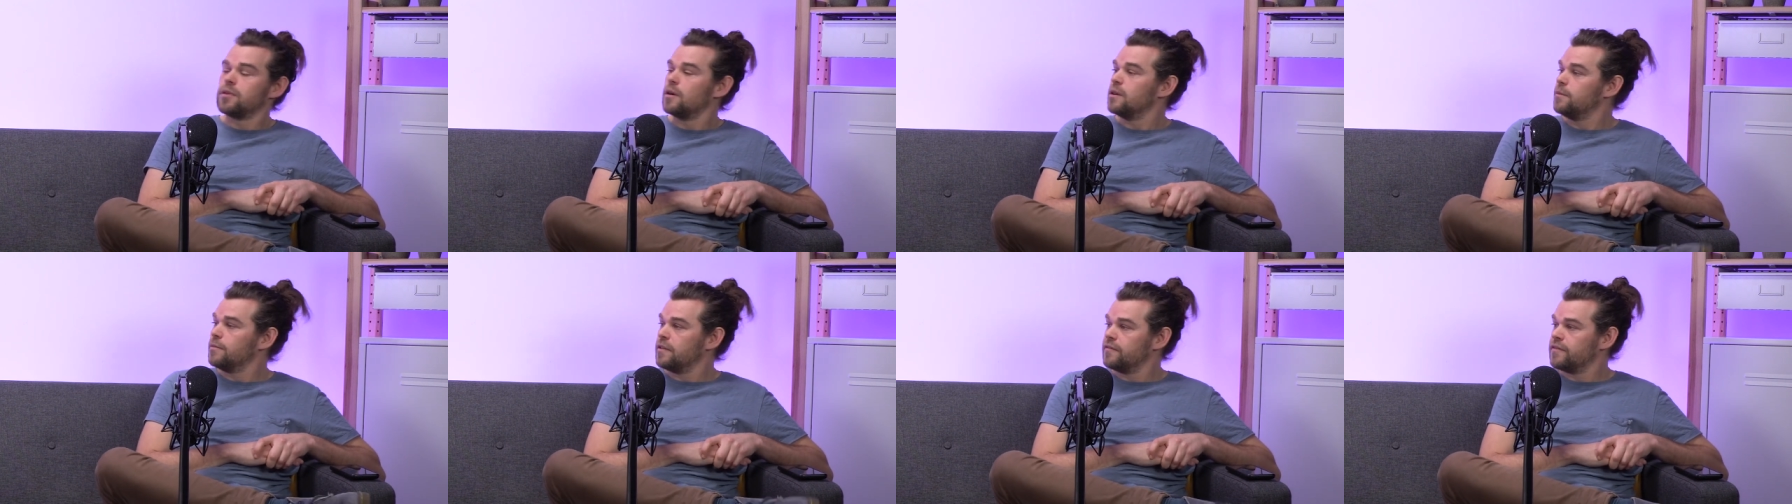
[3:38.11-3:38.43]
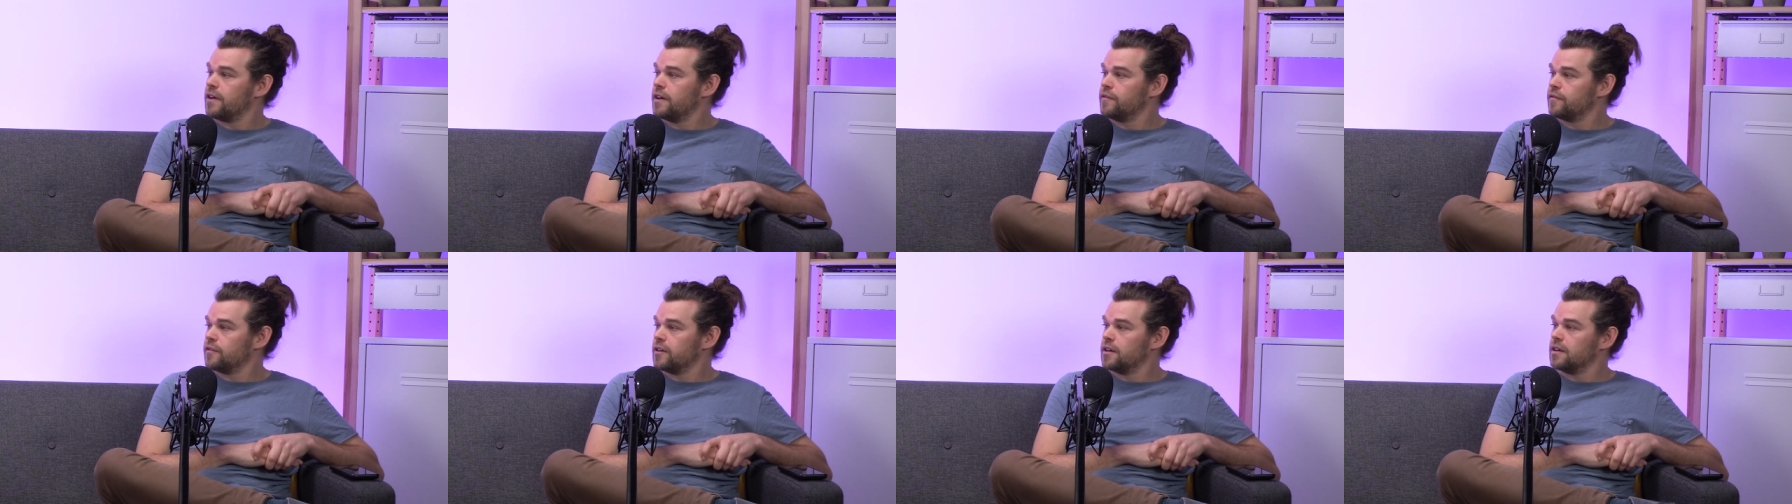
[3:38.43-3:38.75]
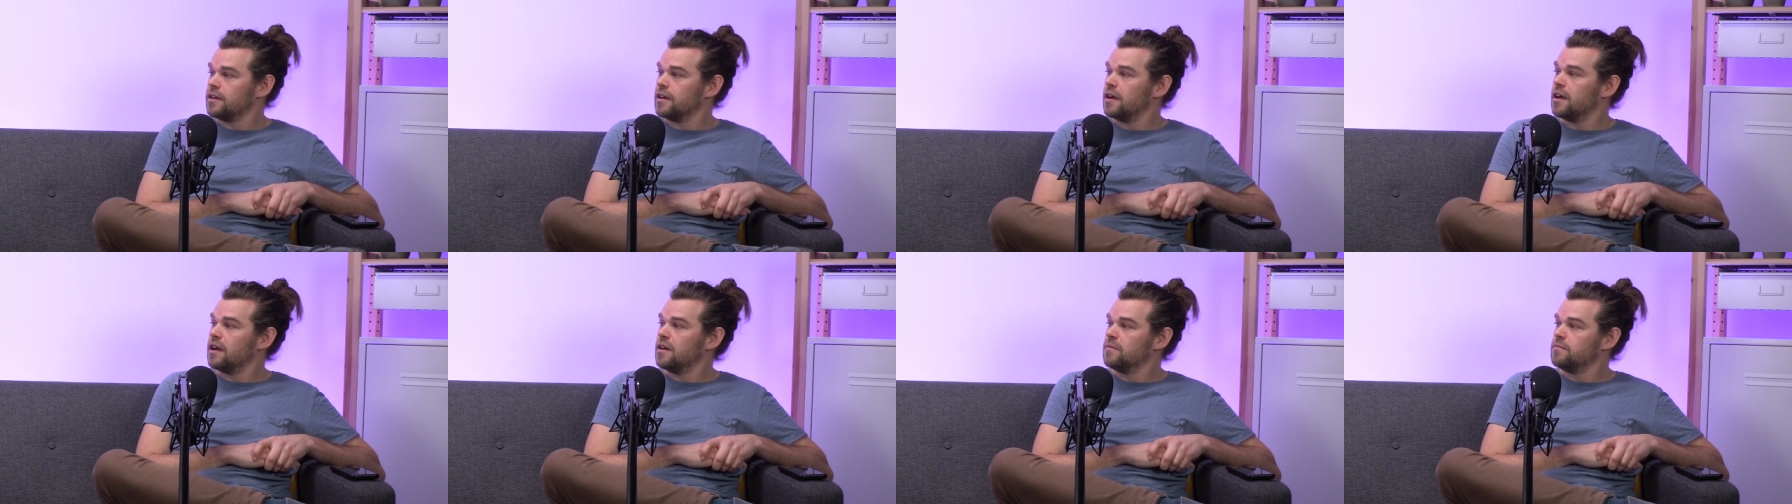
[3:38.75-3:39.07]
probably my
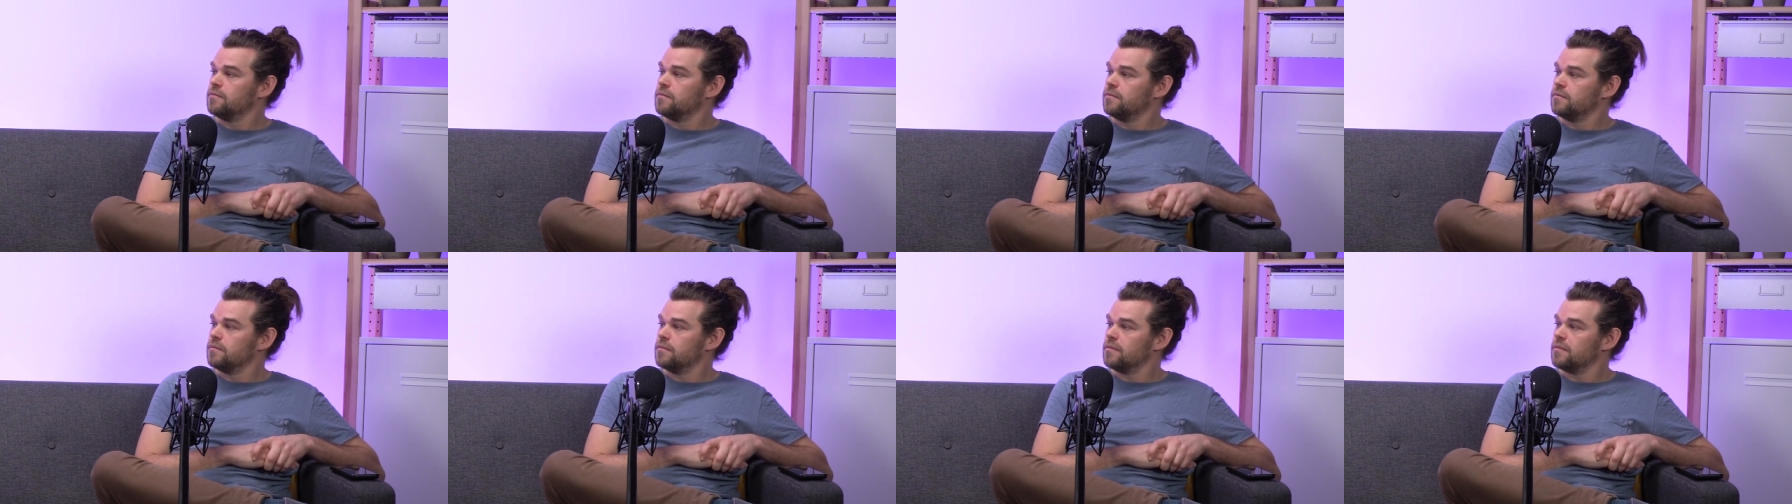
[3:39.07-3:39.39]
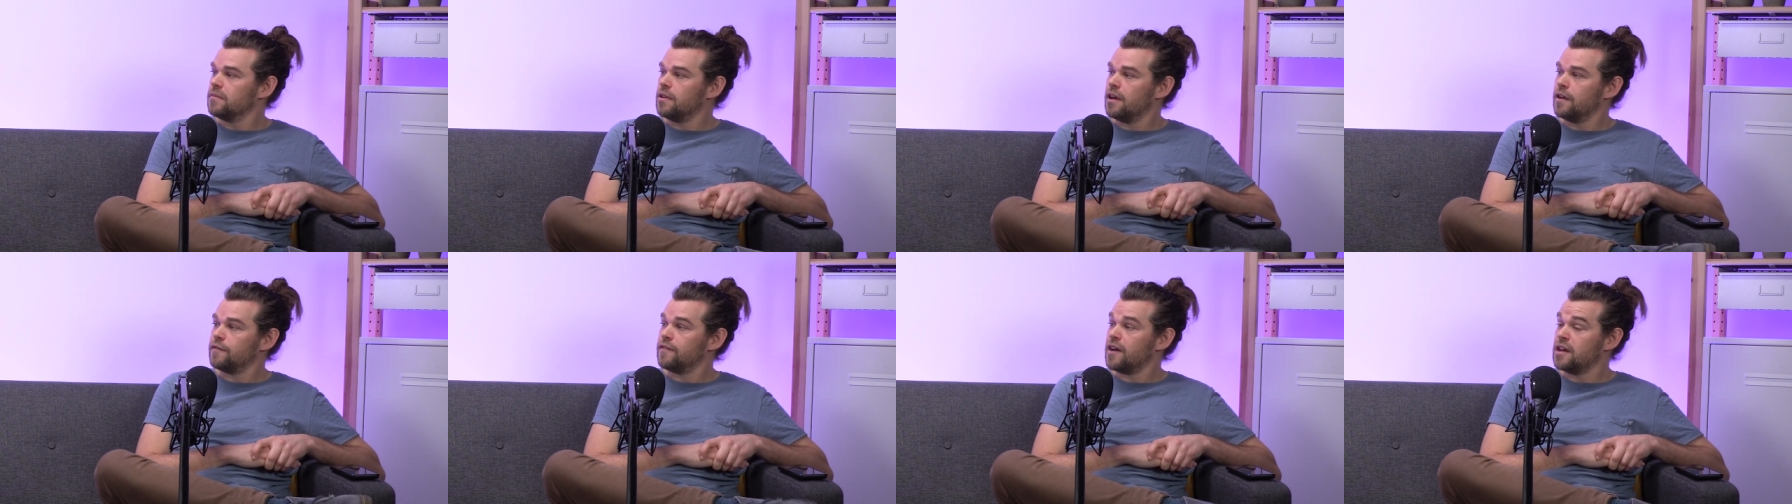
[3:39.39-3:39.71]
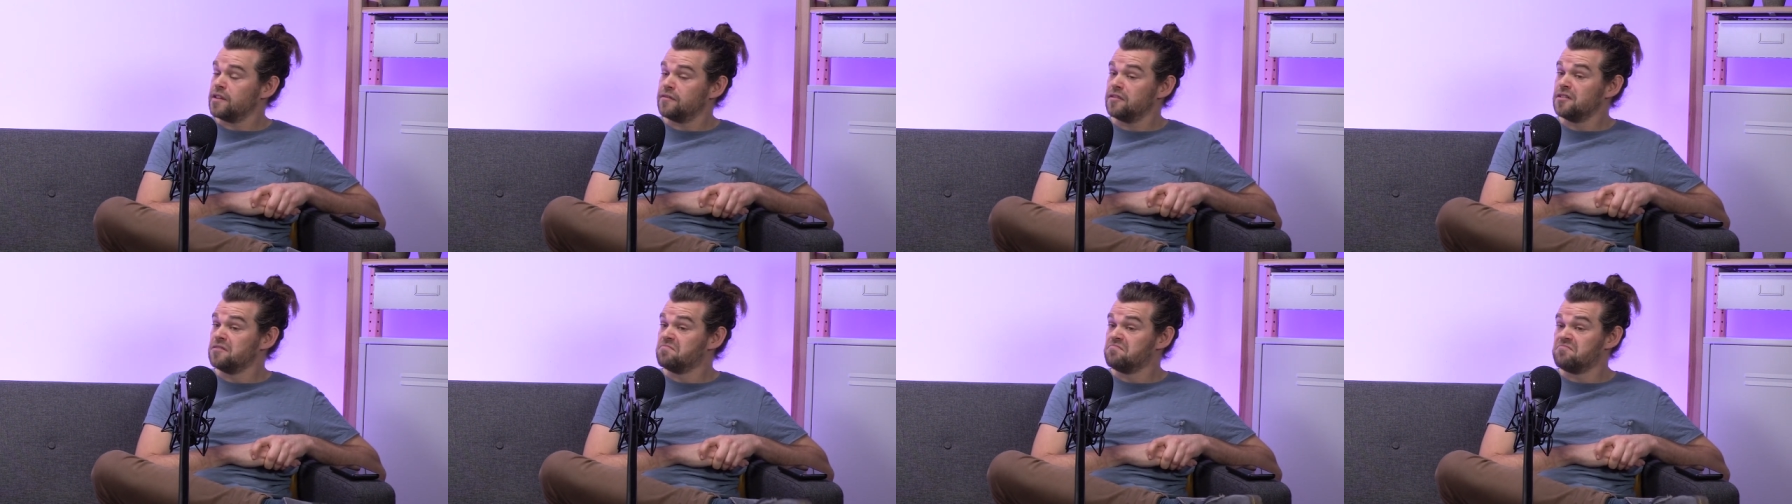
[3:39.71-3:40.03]
favorite um,
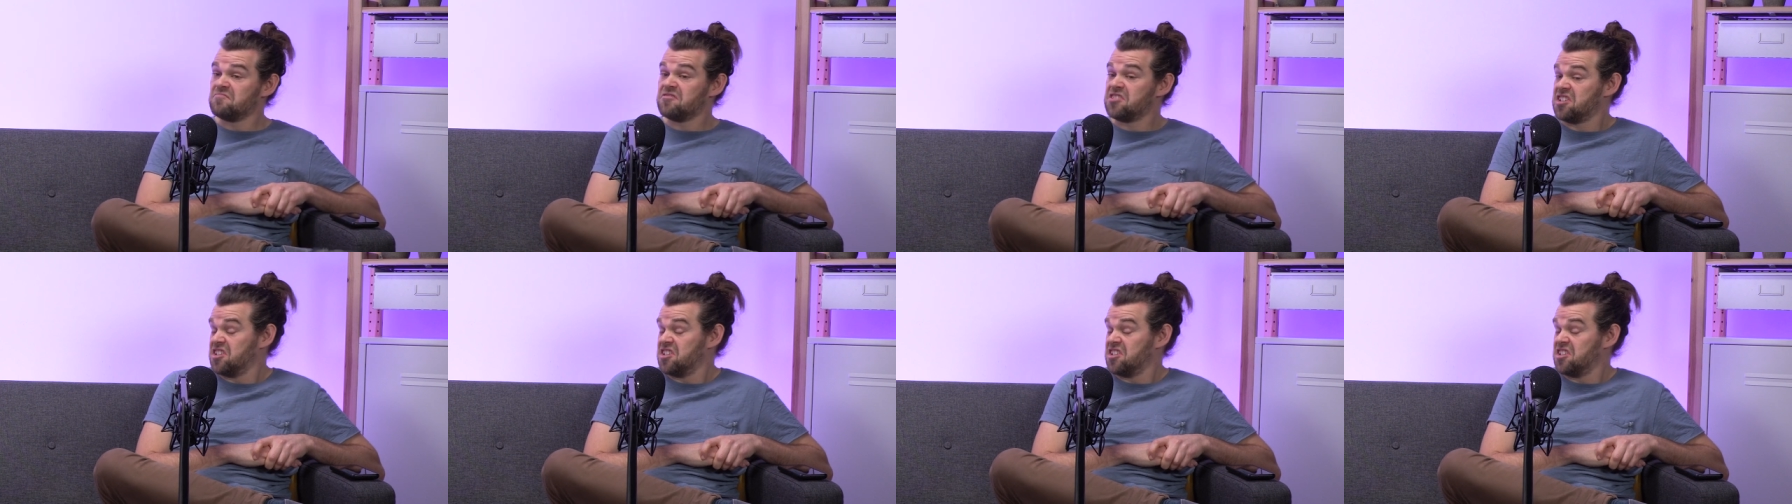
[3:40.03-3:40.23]
faithful.